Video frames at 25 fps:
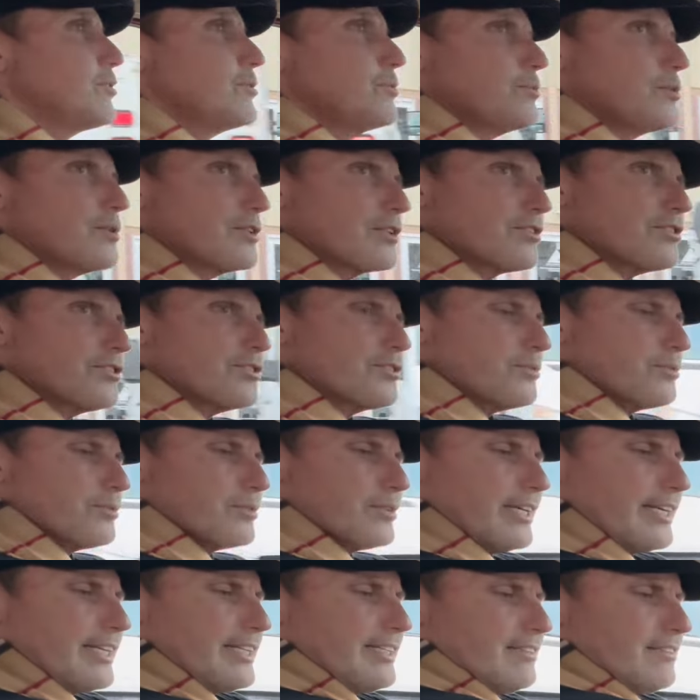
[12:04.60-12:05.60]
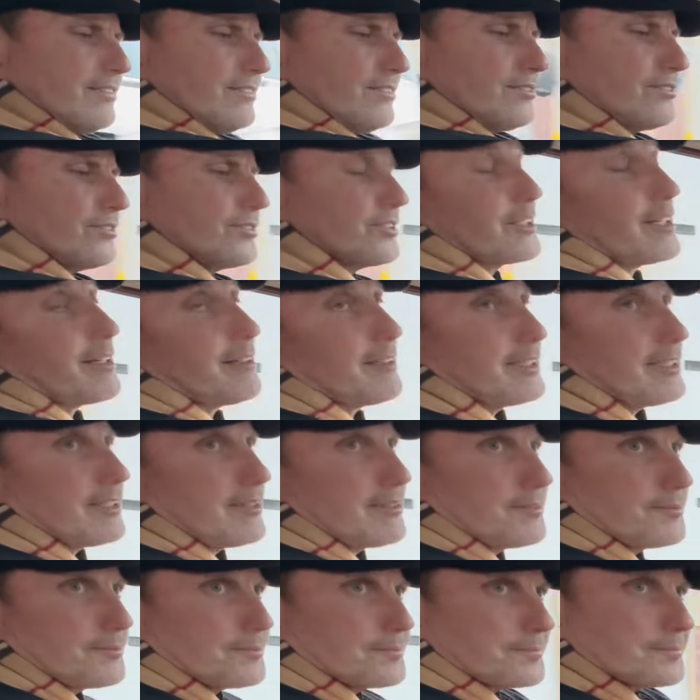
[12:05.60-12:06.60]
works great,
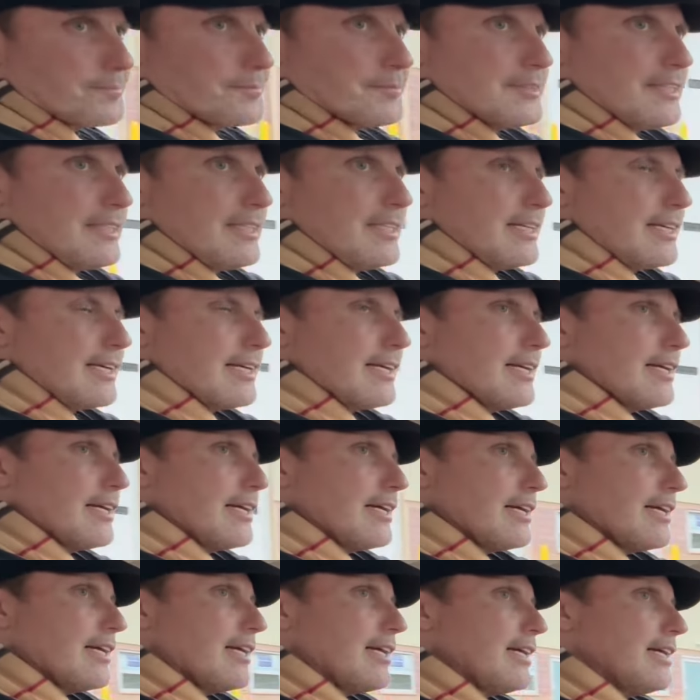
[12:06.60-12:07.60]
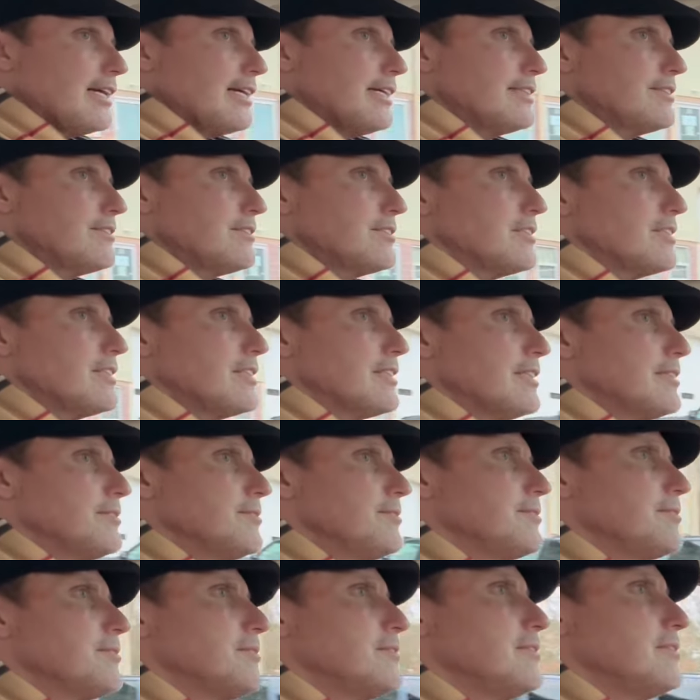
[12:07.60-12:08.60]
stereo. And uh,
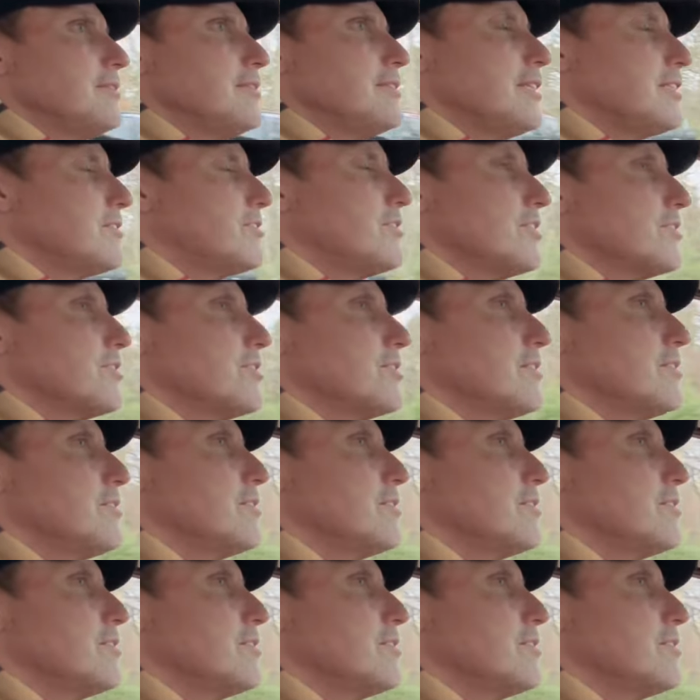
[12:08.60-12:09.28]
it's just a,